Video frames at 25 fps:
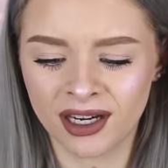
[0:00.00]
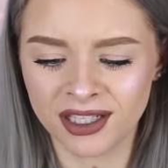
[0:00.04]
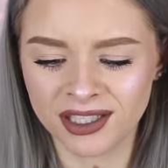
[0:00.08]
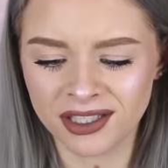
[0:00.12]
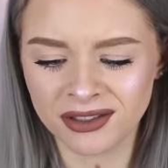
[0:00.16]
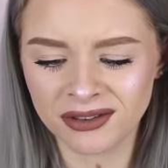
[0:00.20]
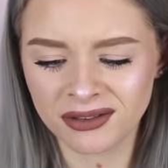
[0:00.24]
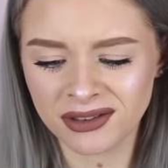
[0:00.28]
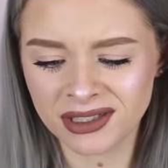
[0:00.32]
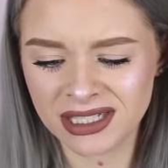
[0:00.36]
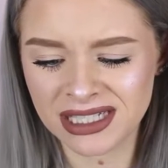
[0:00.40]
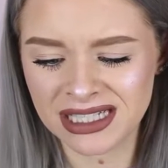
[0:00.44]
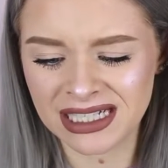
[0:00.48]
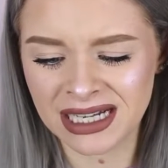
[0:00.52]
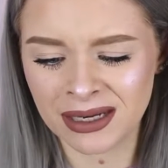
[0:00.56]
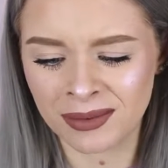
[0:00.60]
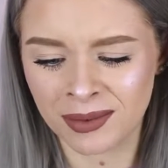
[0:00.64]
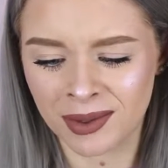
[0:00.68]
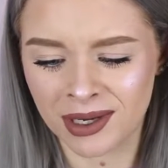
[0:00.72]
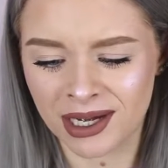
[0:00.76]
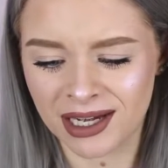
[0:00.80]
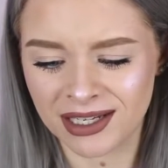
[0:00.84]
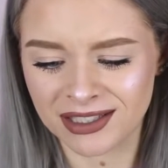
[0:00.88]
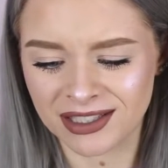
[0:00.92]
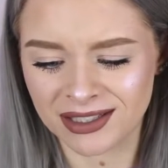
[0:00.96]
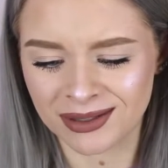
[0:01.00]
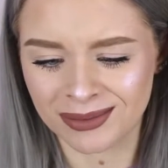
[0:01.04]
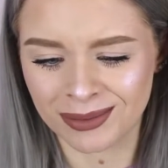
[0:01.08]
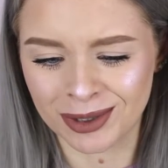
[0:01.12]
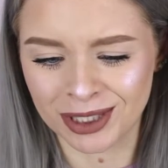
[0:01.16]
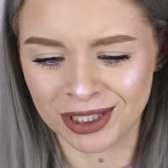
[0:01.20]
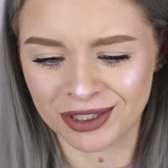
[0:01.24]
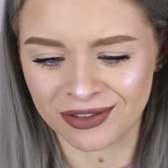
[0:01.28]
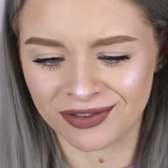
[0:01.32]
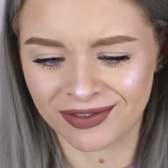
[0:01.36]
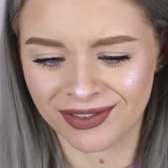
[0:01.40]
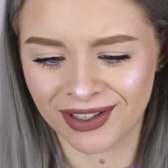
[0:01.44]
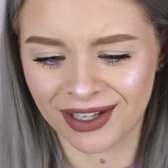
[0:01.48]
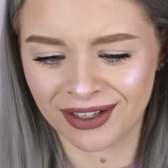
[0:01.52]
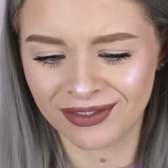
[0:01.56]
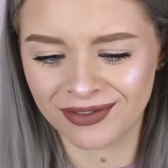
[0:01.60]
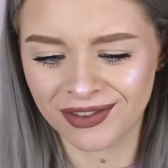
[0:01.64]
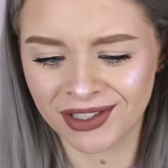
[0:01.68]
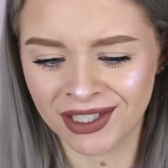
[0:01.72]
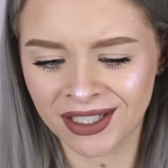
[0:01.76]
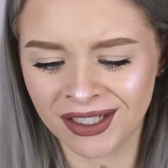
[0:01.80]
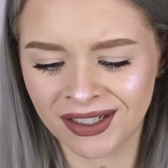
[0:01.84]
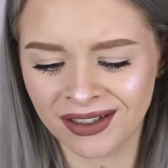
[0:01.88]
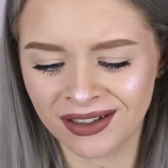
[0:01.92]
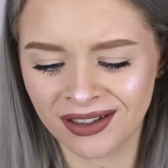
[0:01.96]
I don't understand why it has so much
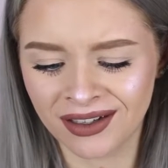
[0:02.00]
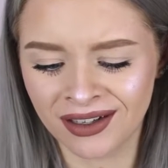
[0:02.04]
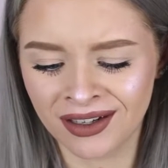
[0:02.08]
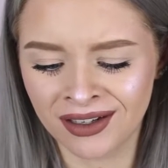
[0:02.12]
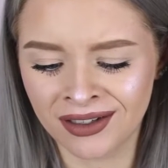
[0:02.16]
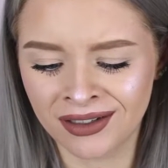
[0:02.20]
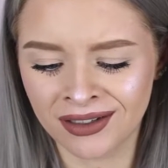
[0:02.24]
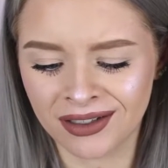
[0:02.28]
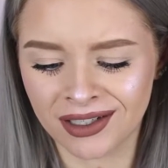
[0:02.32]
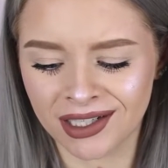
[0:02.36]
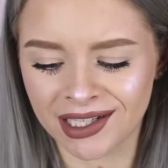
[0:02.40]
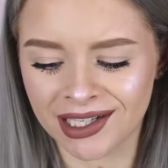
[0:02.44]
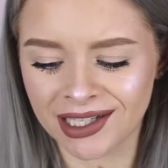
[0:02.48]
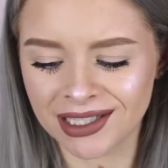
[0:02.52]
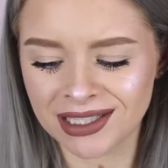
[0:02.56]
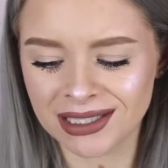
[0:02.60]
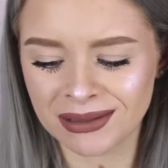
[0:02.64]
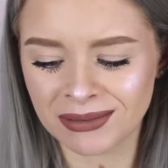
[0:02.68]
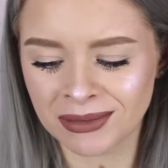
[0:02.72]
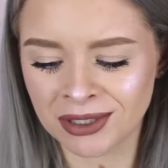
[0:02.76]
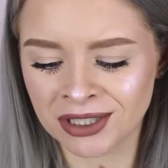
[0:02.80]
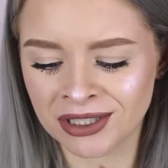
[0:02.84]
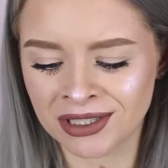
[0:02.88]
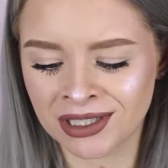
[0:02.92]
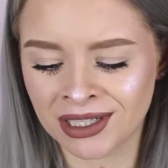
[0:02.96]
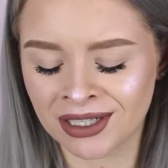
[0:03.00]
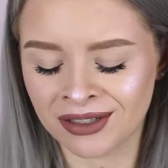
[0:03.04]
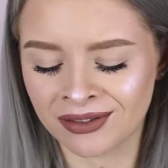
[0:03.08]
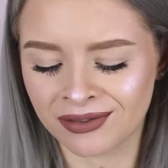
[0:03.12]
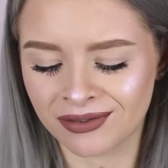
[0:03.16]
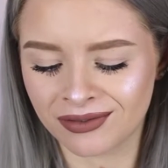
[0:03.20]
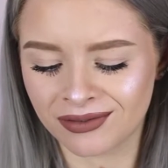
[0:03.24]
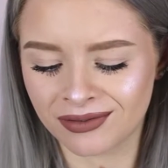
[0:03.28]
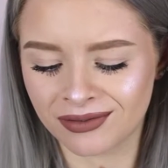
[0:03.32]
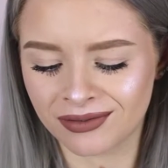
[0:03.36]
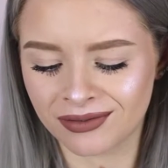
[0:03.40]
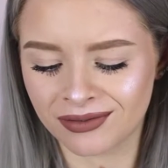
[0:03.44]
fluff in it I guess I must get